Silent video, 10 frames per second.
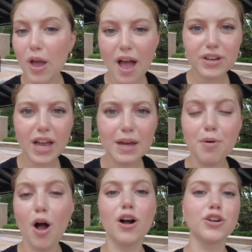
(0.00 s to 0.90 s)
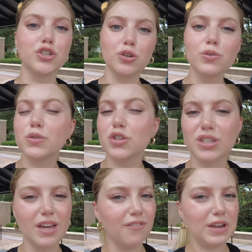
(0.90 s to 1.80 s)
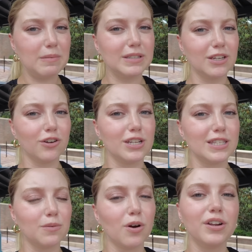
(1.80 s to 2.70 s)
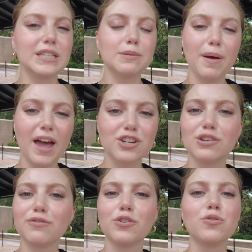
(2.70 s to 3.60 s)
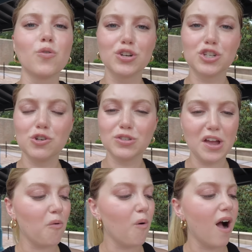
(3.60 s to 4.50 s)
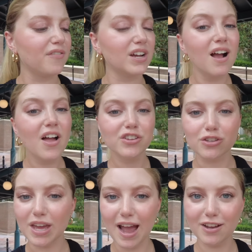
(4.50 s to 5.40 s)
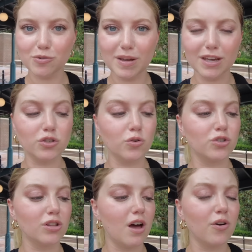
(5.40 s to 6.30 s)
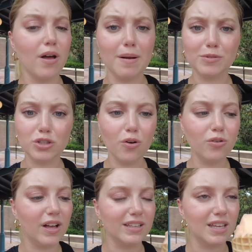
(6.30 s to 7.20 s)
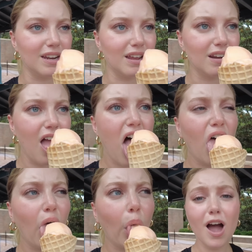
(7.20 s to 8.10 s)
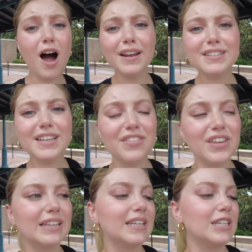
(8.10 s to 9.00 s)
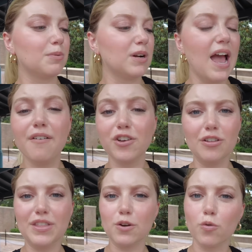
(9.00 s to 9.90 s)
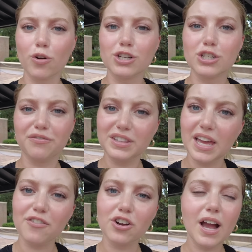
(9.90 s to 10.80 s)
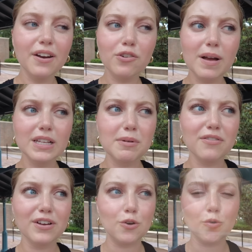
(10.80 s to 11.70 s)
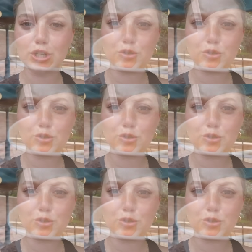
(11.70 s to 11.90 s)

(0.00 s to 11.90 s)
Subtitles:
haven't had Pog Juice, which is kind of famous here in Disney World, it's passion fruit, orange juice, and guava, so they had to make it into a gelato, and I'm so glad they did. Honestly, I think it leans pretty heavy on that orange flavor. Kind of reminds me of like an orange